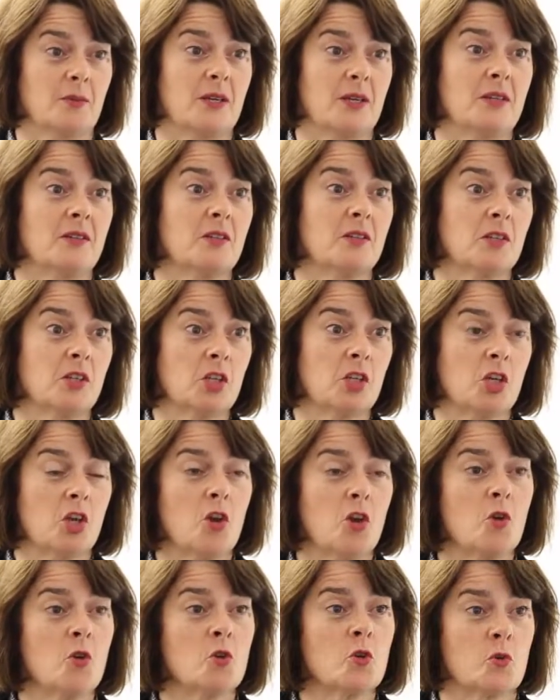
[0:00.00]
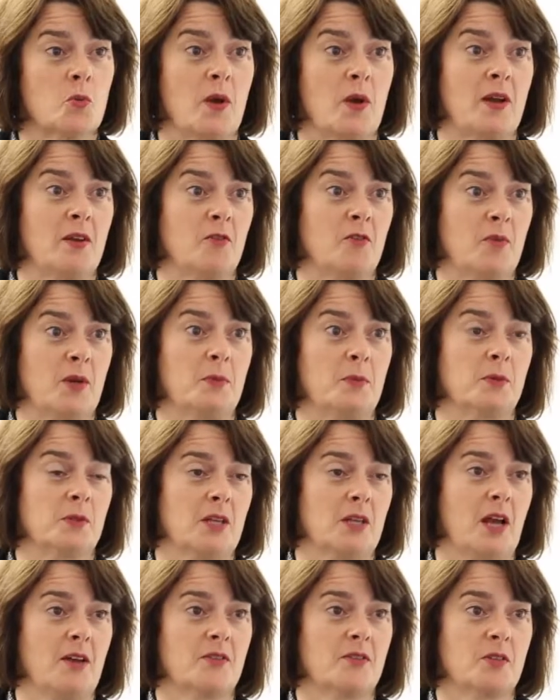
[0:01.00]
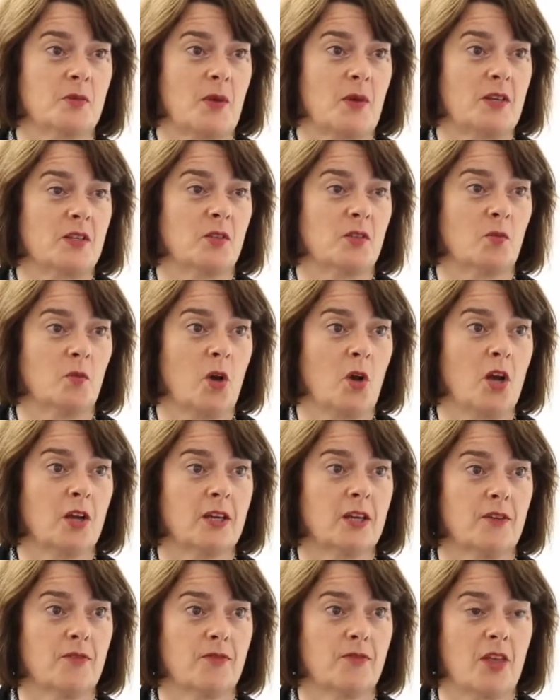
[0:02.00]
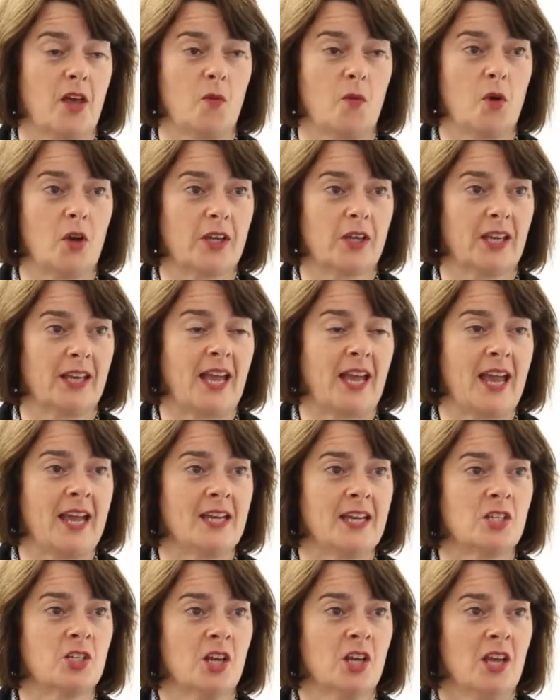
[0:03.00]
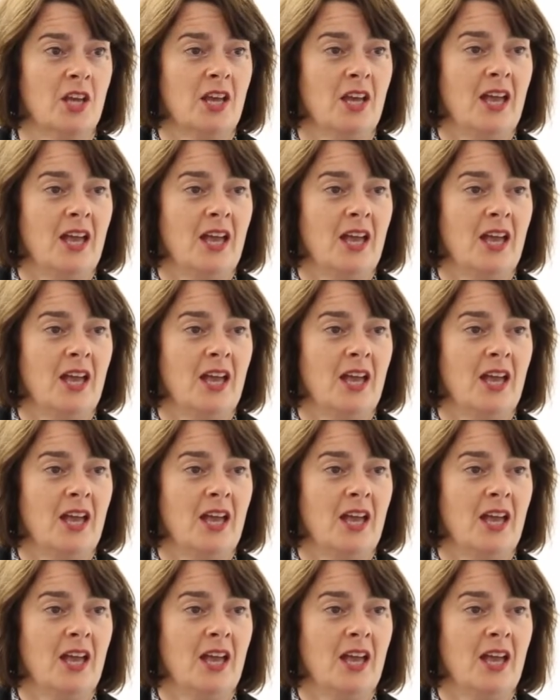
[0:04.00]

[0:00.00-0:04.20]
I mean, a huge amount of people's lives are spent at work if they're working age.